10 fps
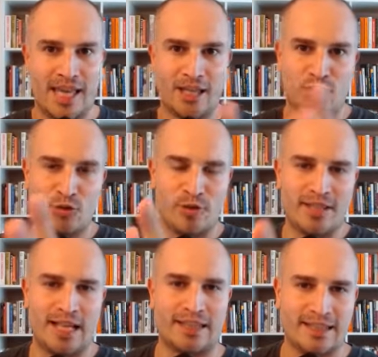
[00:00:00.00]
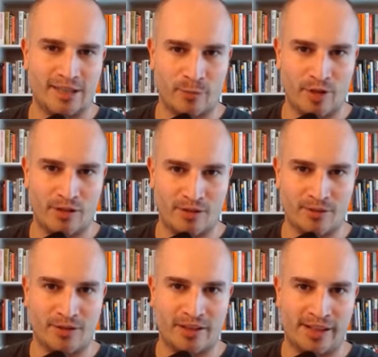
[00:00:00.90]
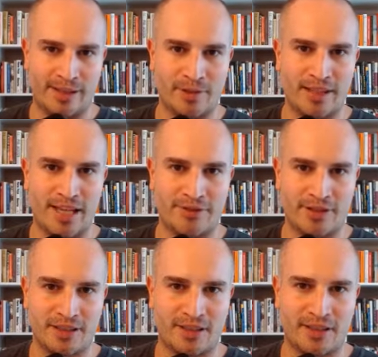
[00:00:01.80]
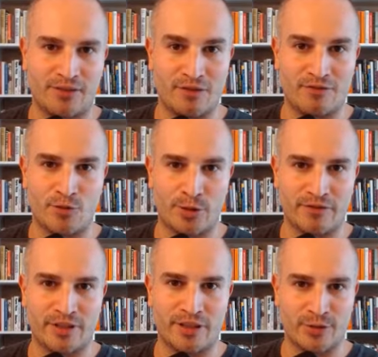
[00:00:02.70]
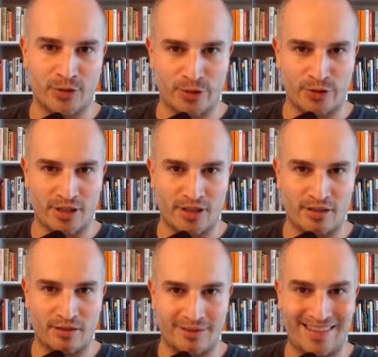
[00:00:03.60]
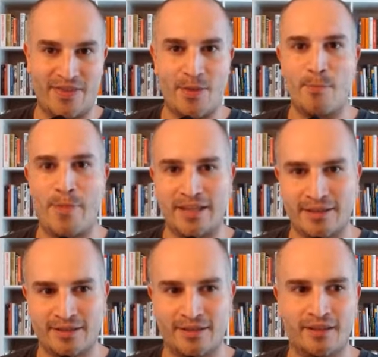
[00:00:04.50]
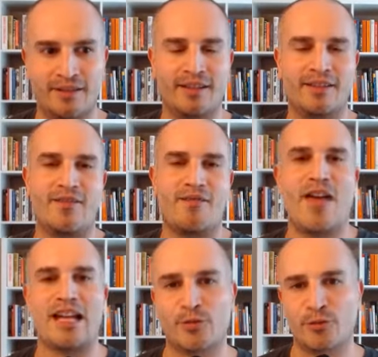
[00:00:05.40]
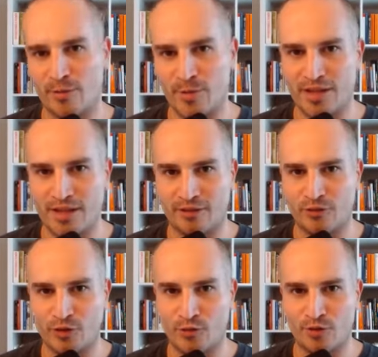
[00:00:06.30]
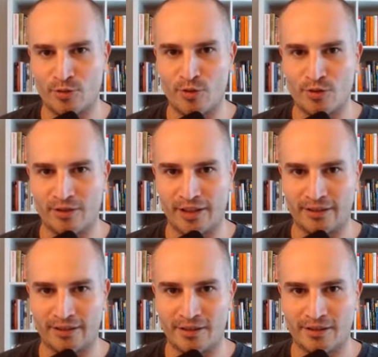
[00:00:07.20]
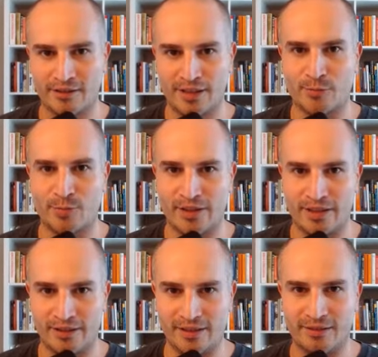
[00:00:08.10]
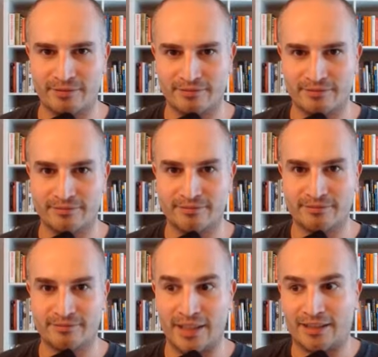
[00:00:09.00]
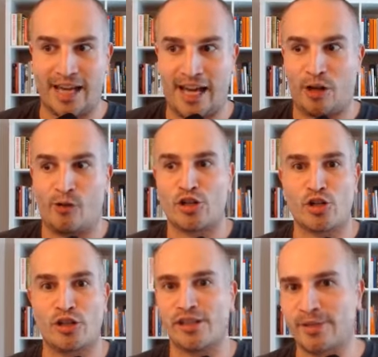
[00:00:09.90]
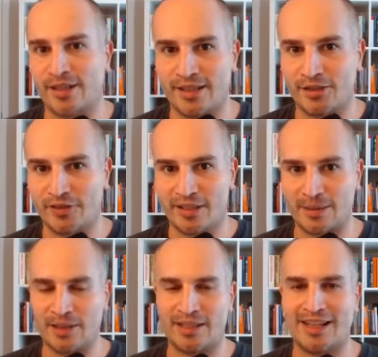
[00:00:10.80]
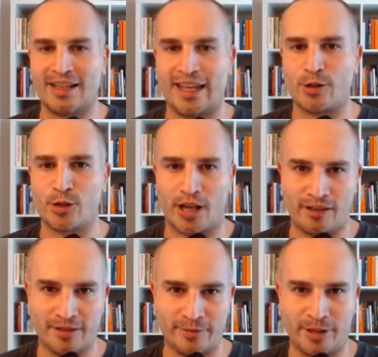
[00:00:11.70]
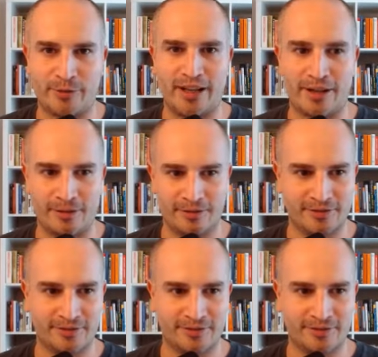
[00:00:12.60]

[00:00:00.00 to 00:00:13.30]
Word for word: As soon as that disappears and I am left in the void of uncertainty and the mess, that's where I begin to crumble and yeah. completely like, how do I trust myself in something that I can't checklist my way out of?